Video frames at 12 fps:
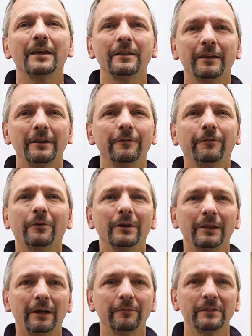they
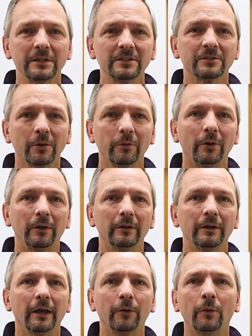therefore love this school
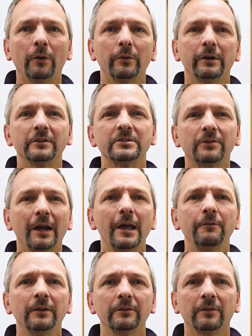and what we are
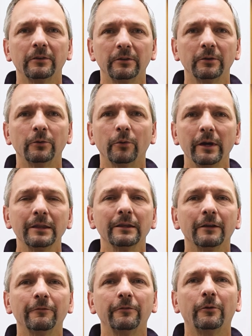striving to do with
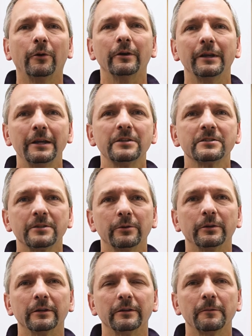and for each
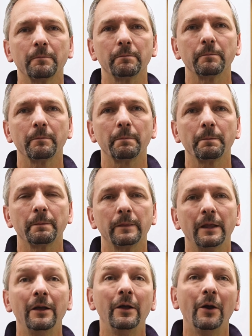student.
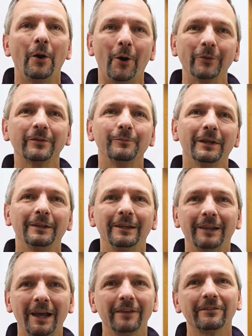Ultimately,
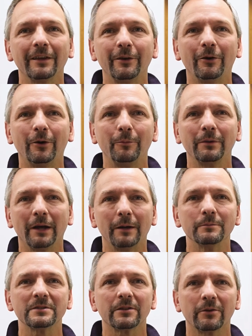lasting hope
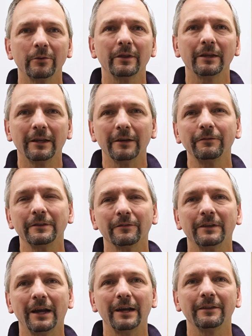comes through the gift
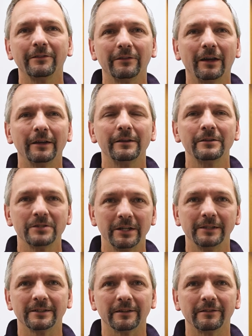of God's Son,
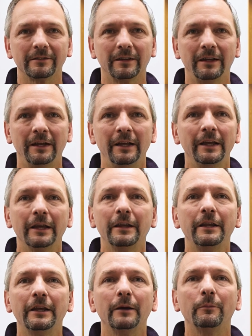Jesus.
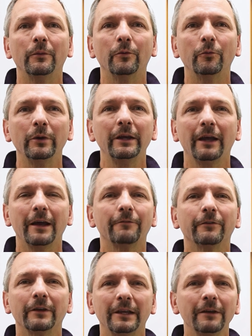In Him, we
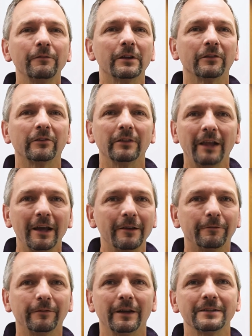have forgiveness,
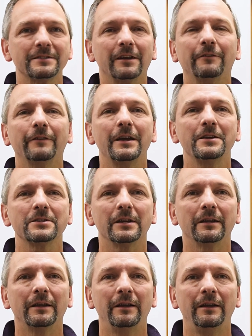life, and
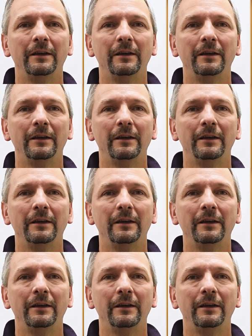salvation.